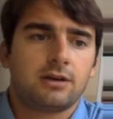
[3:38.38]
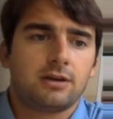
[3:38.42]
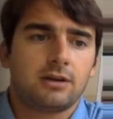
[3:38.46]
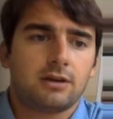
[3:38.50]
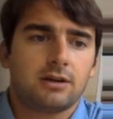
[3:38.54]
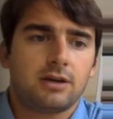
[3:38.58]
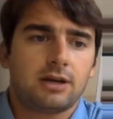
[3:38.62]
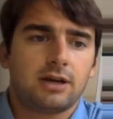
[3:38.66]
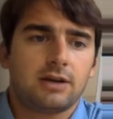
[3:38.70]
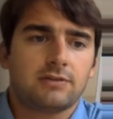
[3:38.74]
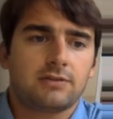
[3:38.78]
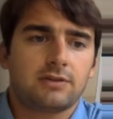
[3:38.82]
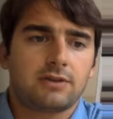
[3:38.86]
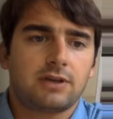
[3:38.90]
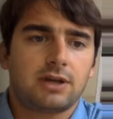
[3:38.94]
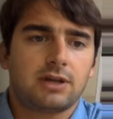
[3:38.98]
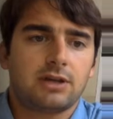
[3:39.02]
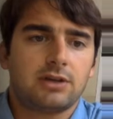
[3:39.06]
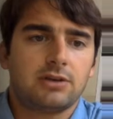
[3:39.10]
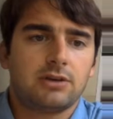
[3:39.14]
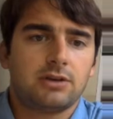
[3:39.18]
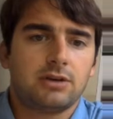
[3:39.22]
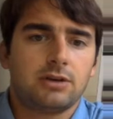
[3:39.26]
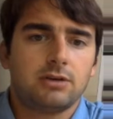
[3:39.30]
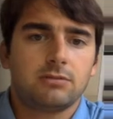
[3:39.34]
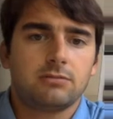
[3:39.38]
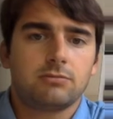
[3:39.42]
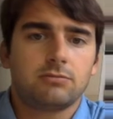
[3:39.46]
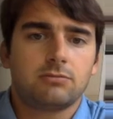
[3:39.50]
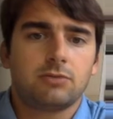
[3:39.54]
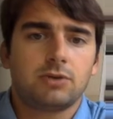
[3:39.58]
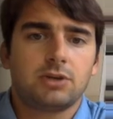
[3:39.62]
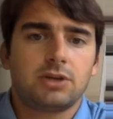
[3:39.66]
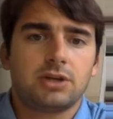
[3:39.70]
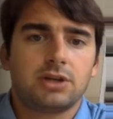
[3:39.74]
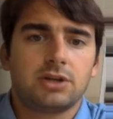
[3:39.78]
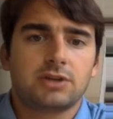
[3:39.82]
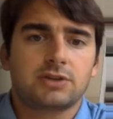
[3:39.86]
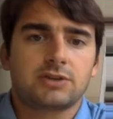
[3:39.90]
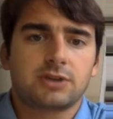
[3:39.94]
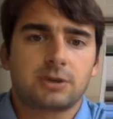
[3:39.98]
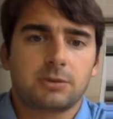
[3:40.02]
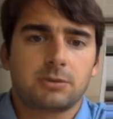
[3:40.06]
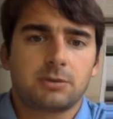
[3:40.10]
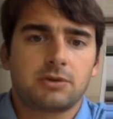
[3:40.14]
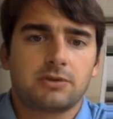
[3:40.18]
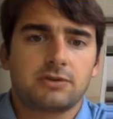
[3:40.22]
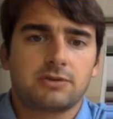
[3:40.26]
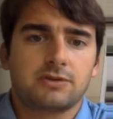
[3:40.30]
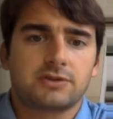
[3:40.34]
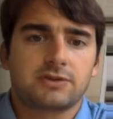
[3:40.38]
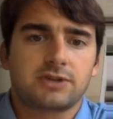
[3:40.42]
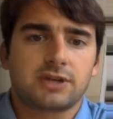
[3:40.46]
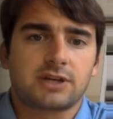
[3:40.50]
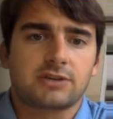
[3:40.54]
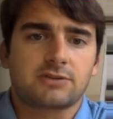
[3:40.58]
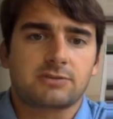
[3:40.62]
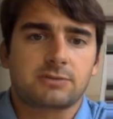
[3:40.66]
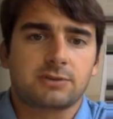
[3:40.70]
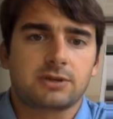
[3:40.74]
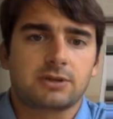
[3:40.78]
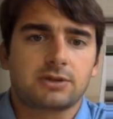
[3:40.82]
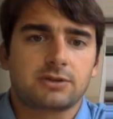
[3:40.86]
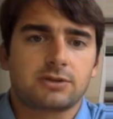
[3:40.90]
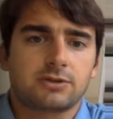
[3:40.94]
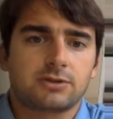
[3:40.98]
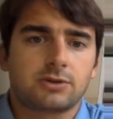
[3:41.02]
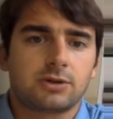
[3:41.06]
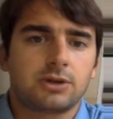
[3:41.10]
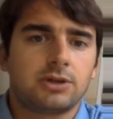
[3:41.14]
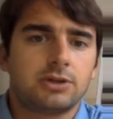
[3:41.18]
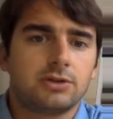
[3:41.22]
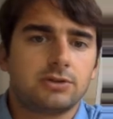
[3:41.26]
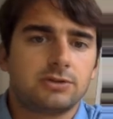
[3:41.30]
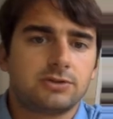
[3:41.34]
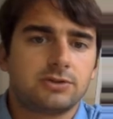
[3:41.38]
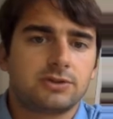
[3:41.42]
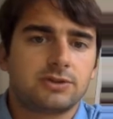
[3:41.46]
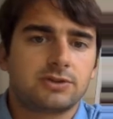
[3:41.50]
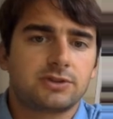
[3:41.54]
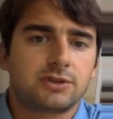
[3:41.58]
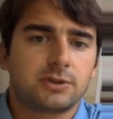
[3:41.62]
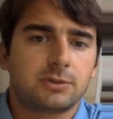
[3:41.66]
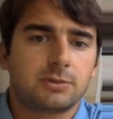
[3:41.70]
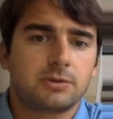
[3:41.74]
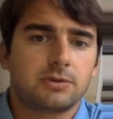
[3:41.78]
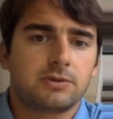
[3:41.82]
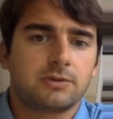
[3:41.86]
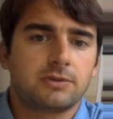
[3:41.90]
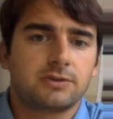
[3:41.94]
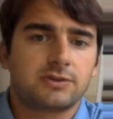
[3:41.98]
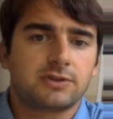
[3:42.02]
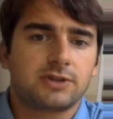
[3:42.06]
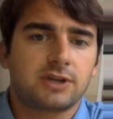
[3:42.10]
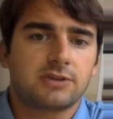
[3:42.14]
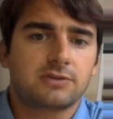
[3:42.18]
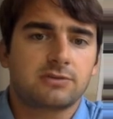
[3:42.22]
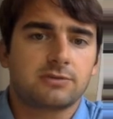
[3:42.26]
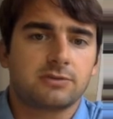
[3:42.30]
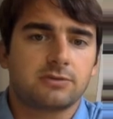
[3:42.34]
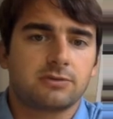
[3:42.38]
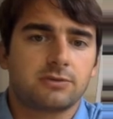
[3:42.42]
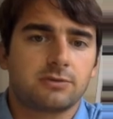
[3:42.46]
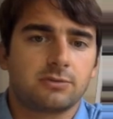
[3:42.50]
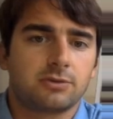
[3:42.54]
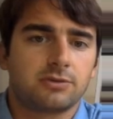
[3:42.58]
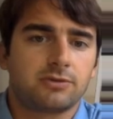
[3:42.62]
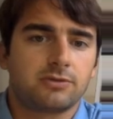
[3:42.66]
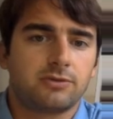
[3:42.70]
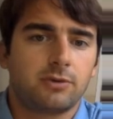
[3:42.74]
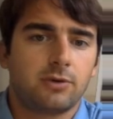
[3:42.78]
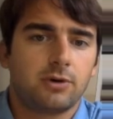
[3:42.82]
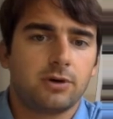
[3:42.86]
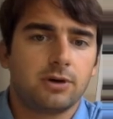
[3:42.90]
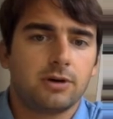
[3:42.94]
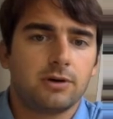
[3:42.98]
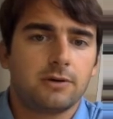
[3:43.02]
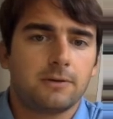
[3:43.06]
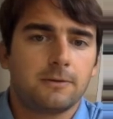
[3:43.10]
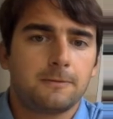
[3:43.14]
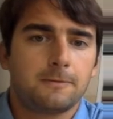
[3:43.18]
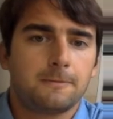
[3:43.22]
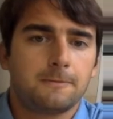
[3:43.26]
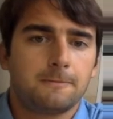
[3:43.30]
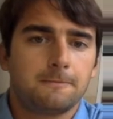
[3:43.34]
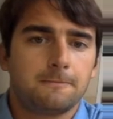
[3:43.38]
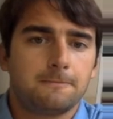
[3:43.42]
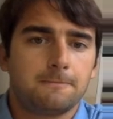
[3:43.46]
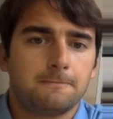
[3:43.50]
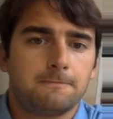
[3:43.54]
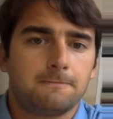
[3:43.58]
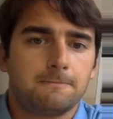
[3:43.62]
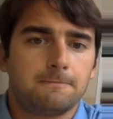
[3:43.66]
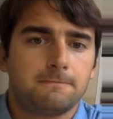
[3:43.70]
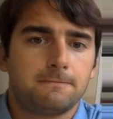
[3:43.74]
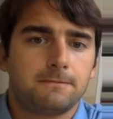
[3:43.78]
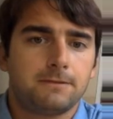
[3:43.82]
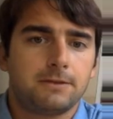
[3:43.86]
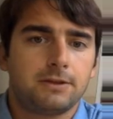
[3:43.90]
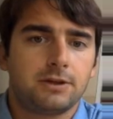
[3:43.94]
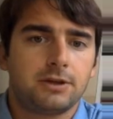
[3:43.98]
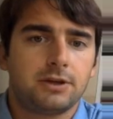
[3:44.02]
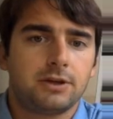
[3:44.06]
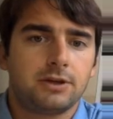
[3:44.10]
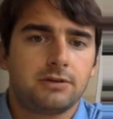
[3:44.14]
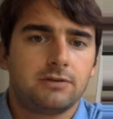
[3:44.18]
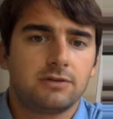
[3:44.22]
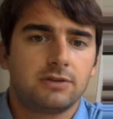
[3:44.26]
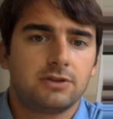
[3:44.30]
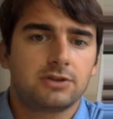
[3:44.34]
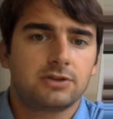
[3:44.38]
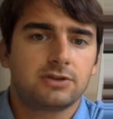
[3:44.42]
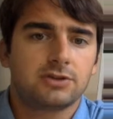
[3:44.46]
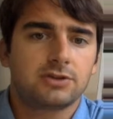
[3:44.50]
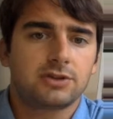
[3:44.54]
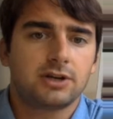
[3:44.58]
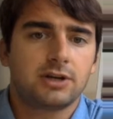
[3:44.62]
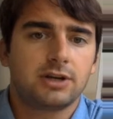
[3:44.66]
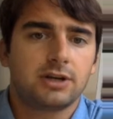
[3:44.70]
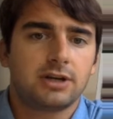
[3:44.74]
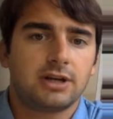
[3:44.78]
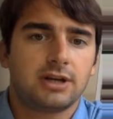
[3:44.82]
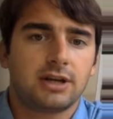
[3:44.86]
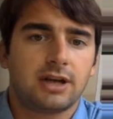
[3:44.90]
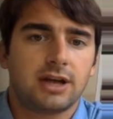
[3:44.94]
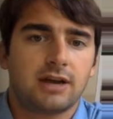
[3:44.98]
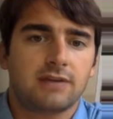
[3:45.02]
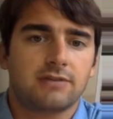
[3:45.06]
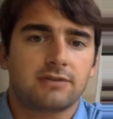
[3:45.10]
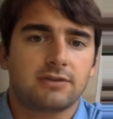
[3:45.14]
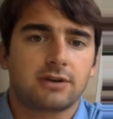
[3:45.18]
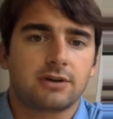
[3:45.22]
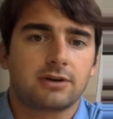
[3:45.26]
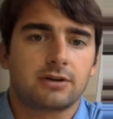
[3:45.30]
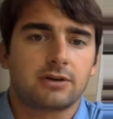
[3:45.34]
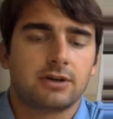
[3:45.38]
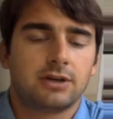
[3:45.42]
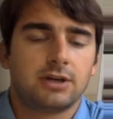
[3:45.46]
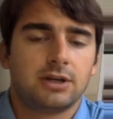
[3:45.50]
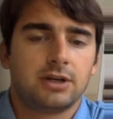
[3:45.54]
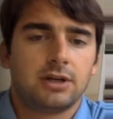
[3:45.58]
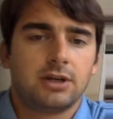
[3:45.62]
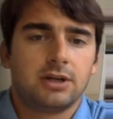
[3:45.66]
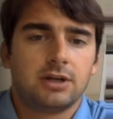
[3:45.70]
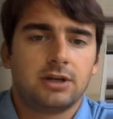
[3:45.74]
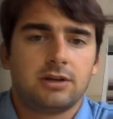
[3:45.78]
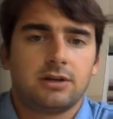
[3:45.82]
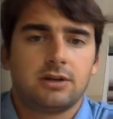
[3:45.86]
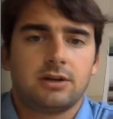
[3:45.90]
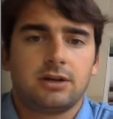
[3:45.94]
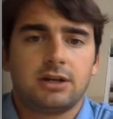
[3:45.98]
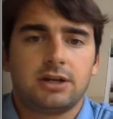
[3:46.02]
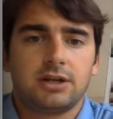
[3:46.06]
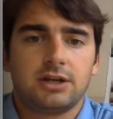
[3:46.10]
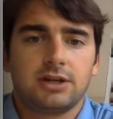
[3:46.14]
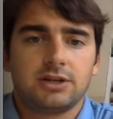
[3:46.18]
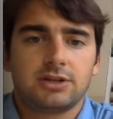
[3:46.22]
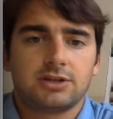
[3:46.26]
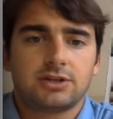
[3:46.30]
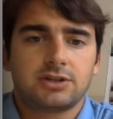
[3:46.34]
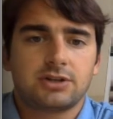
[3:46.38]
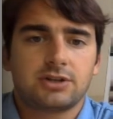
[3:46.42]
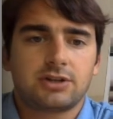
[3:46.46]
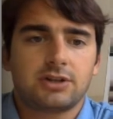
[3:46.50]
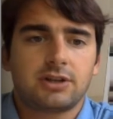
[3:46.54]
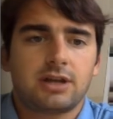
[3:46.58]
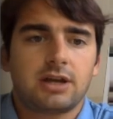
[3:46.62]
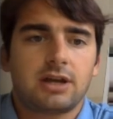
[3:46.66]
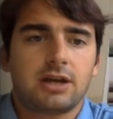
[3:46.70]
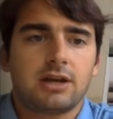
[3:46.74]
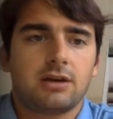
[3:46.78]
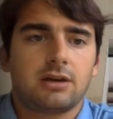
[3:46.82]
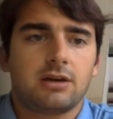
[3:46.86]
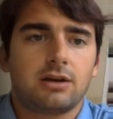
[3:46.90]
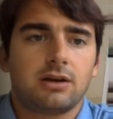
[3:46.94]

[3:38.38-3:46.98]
After that unit, we did a summative assessment. So I used the summative assessment from before the intervention started and after. In addition to that,